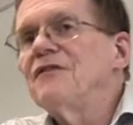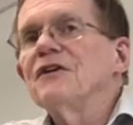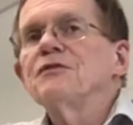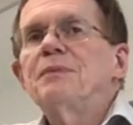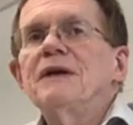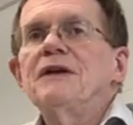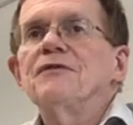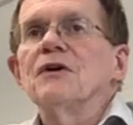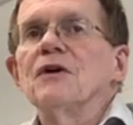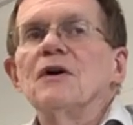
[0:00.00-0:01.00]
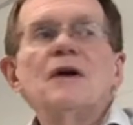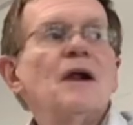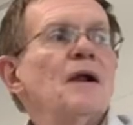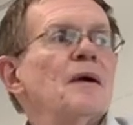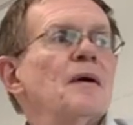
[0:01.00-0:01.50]
feels pity for her.
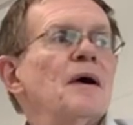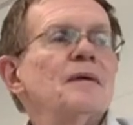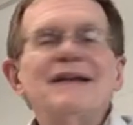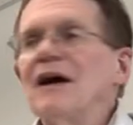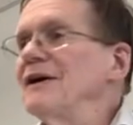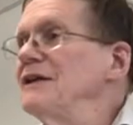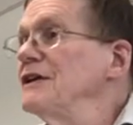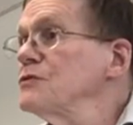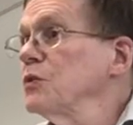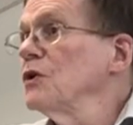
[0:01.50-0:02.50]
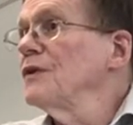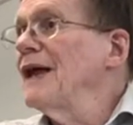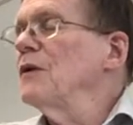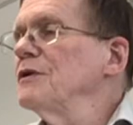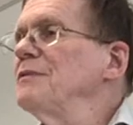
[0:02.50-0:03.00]
Now, in this world,
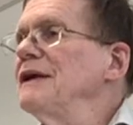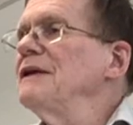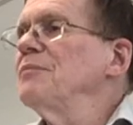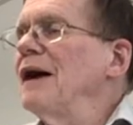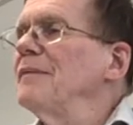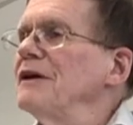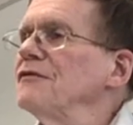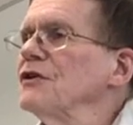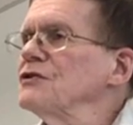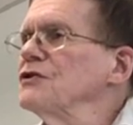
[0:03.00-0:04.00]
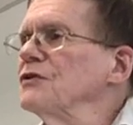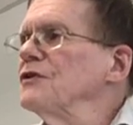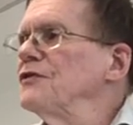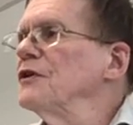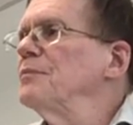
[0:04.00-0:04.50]
that would be probably a virtue to
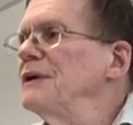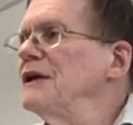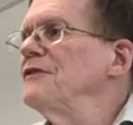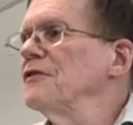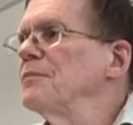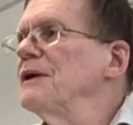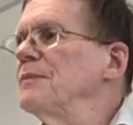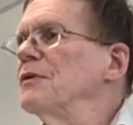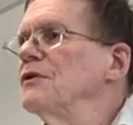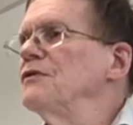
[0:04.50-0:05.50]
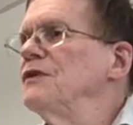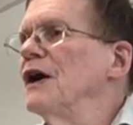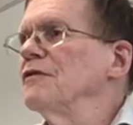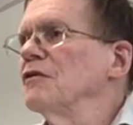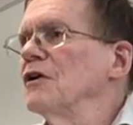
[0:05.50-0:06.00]
feel pity for people who've
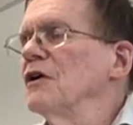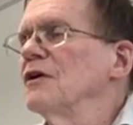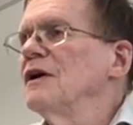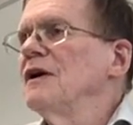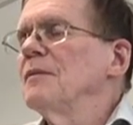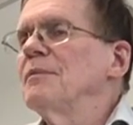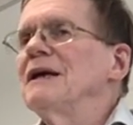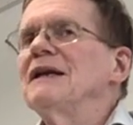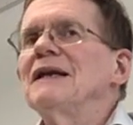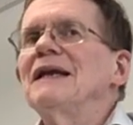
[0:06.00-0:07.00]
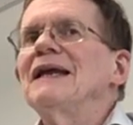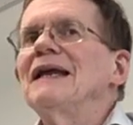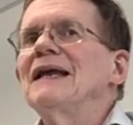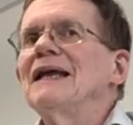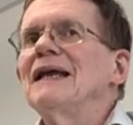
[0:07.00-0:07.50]
done wrong. What it says, but,
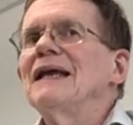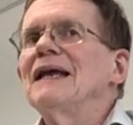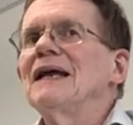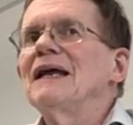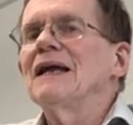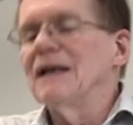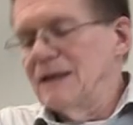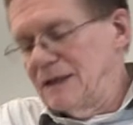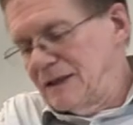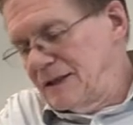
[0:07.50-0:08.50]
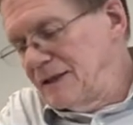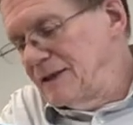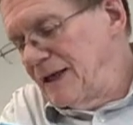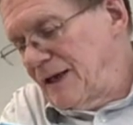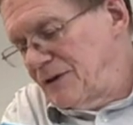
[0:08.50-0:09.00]
grief
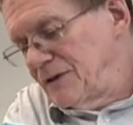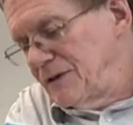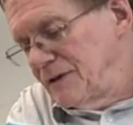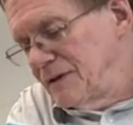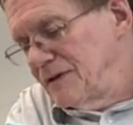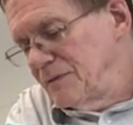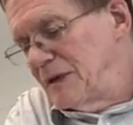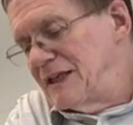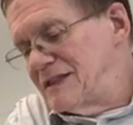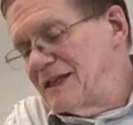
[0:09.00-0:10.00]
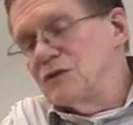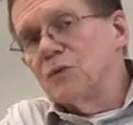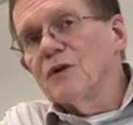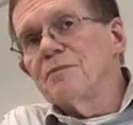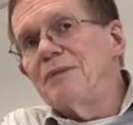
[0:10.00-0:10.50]
Yes, but it said the
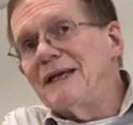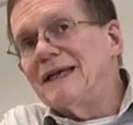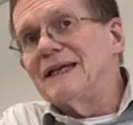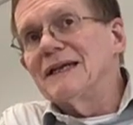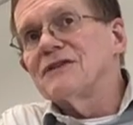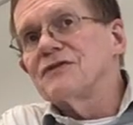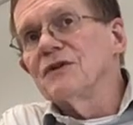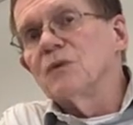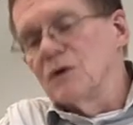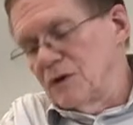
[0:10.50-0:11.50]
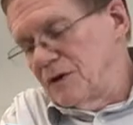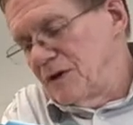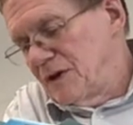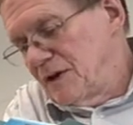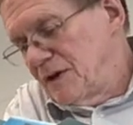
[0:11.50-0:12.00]
word pity is the word.
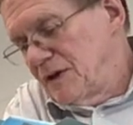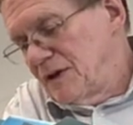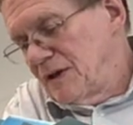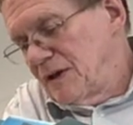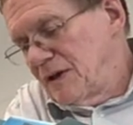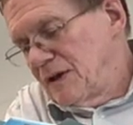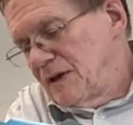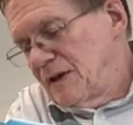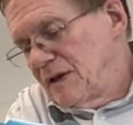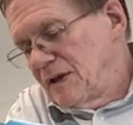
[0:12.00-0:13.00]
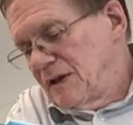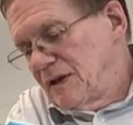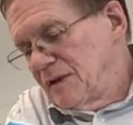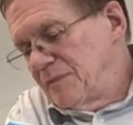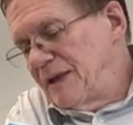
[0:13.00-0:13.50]
Oh,
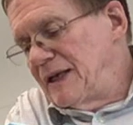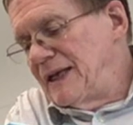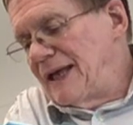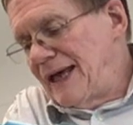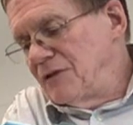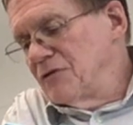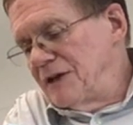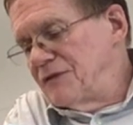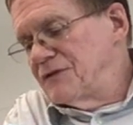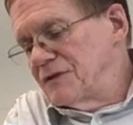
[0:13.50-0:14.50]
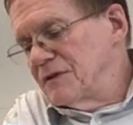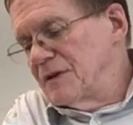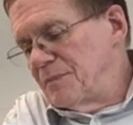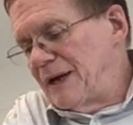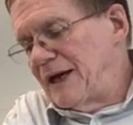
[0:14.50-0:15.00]
pity and grief's
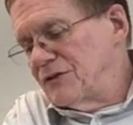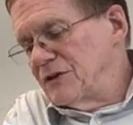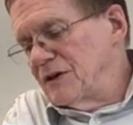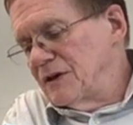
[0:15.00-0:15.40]
compassion.